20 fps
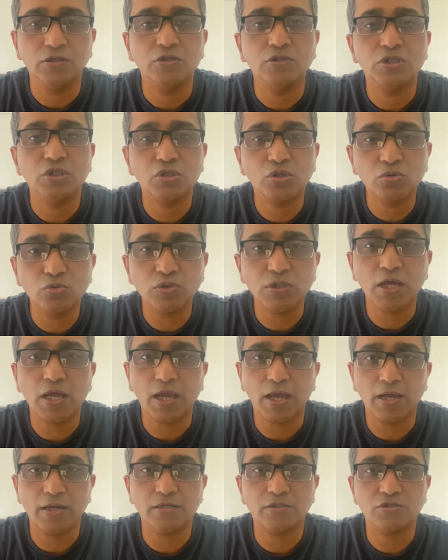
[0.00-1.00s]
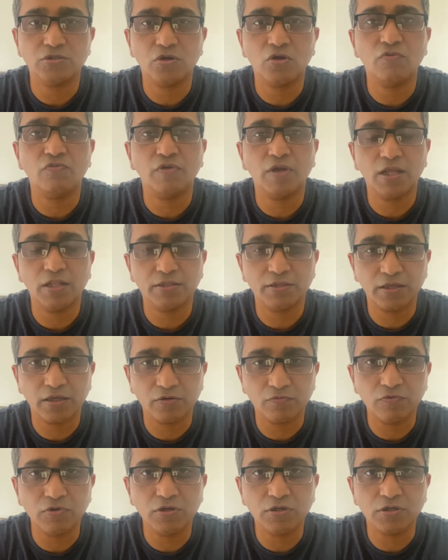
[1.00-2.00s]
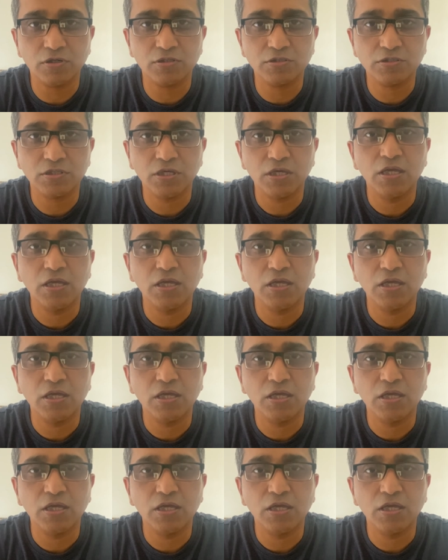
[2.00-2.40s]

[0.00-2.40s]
through the hands of healthcare workers